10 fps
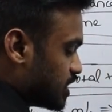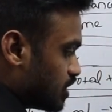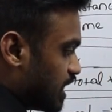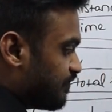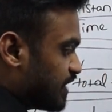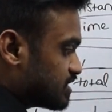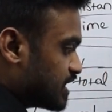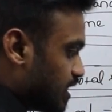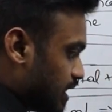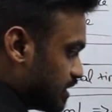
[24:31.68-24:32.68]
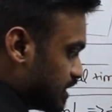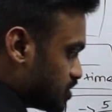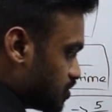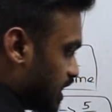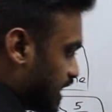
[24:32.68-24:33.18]
t to the left hand side and s
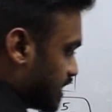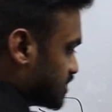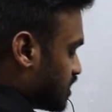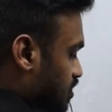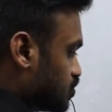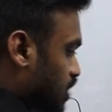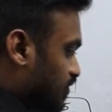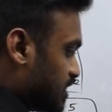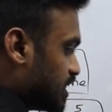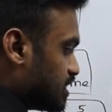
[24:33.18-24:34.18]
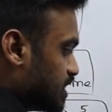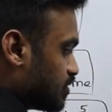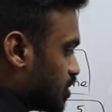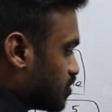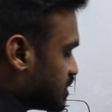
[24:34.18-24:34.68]
to the right hand side. So I will get t
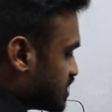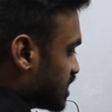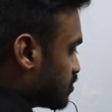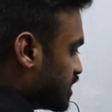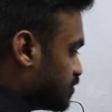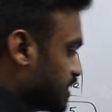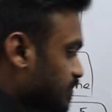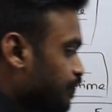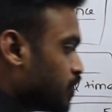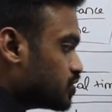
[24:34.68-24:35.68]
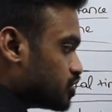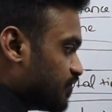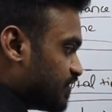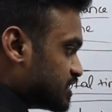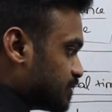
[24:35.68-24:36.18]
equal to distance by speed. So
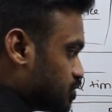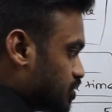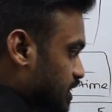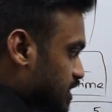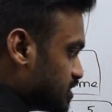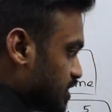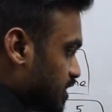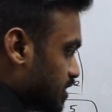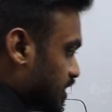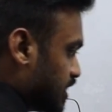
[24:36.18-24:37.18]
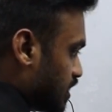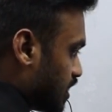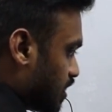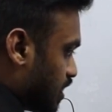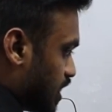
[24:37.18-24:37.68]
if I substitute this d
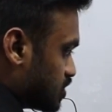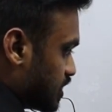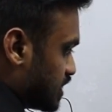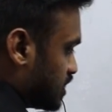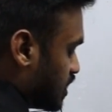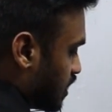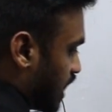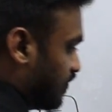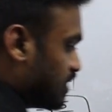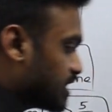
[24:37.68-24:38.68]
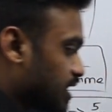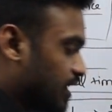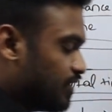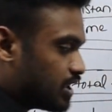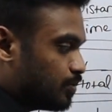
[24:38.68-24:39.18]
here and also s here, I
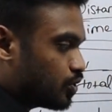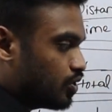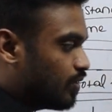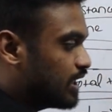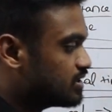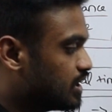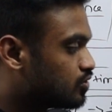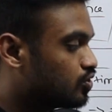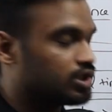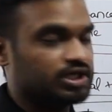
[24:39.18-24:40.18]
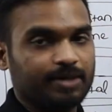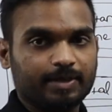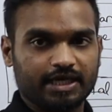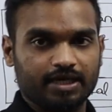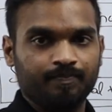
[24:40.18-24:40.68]
will come to know what is the total time
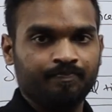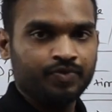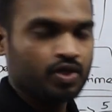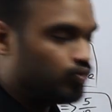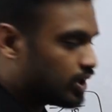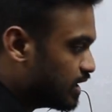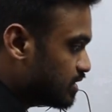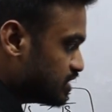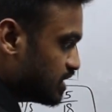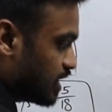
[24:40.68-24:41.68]
taken. Okay, see